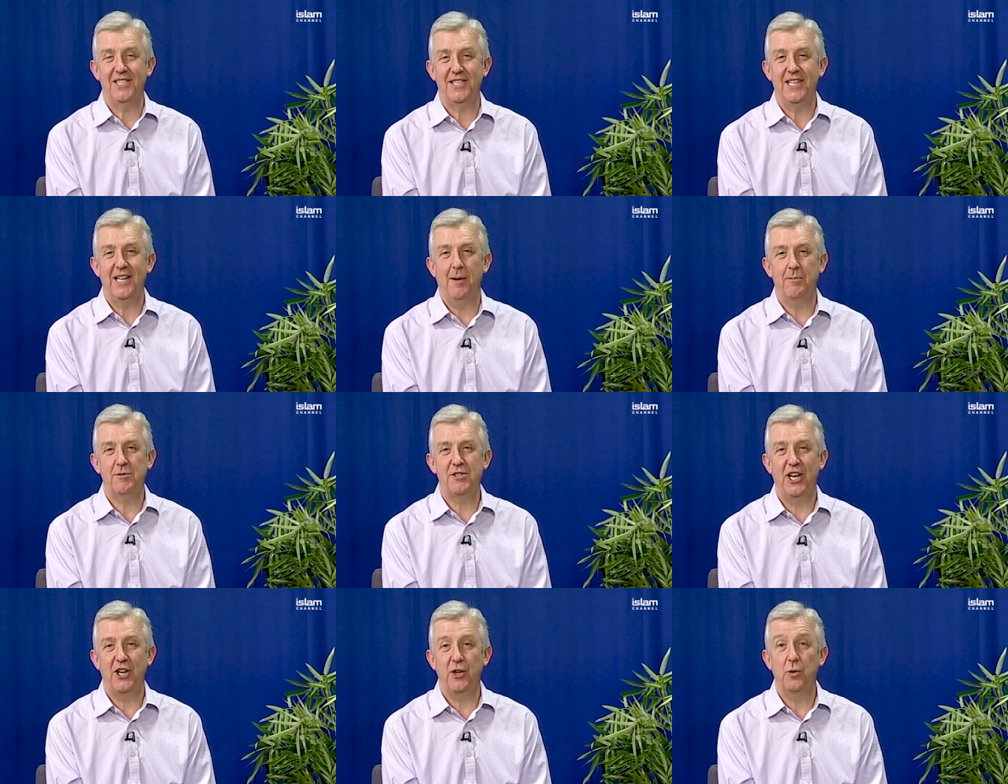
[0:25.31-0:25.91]

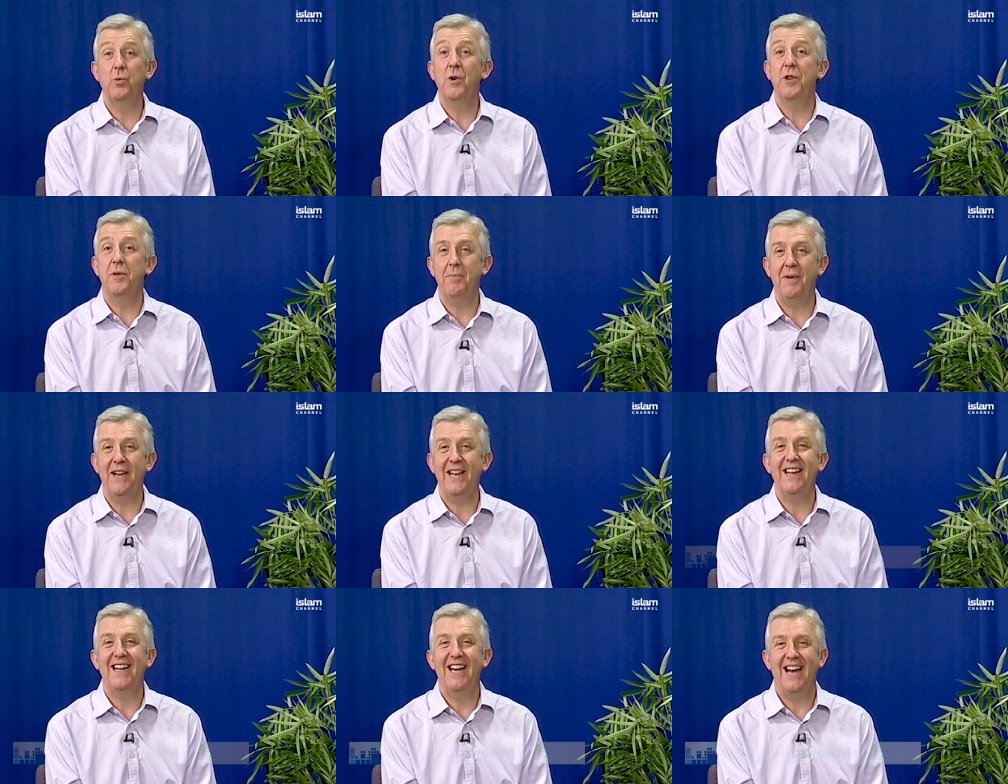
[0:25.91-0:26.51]
Islam Channel with
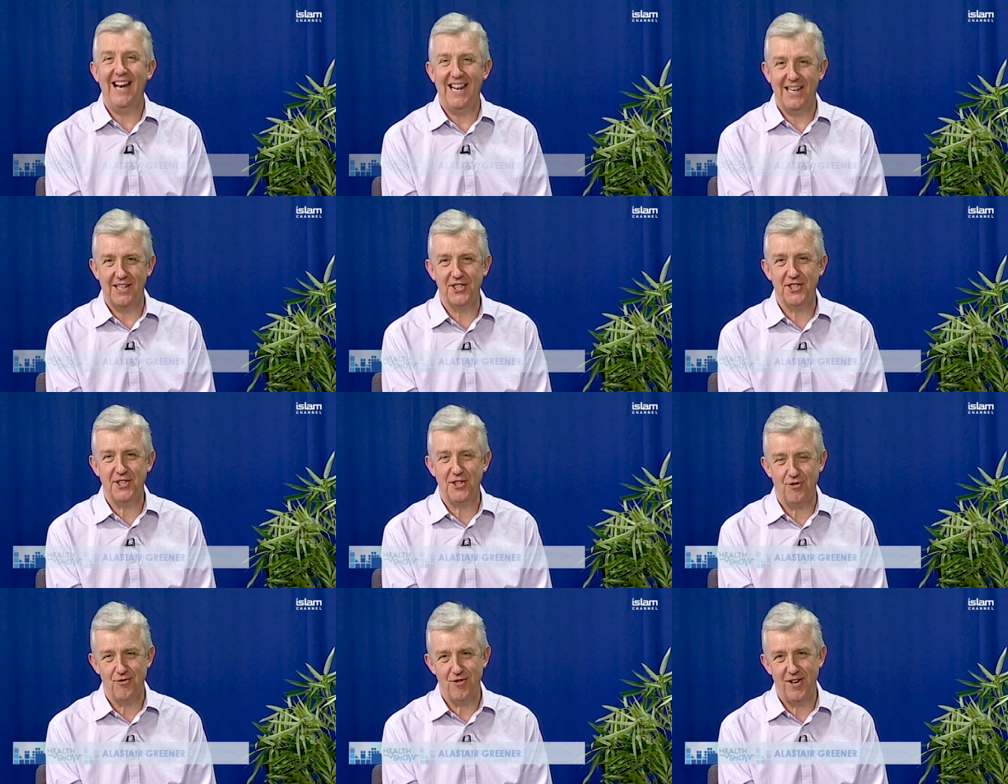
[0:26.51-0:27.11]
me,
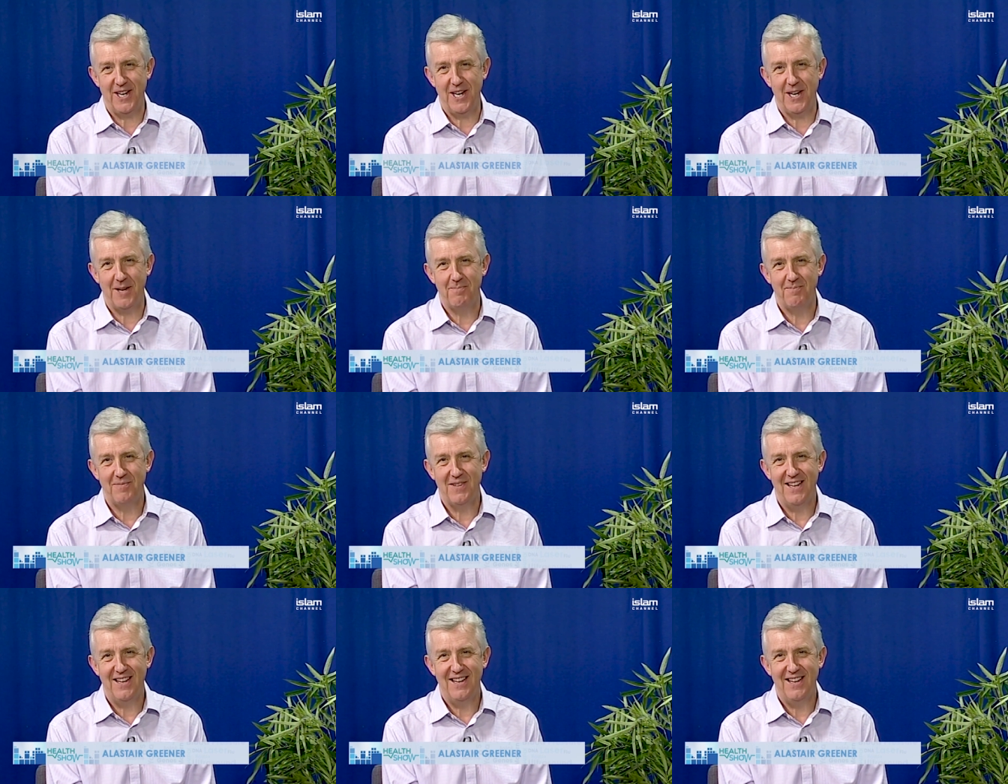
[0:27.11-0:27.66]
Alistair Greener.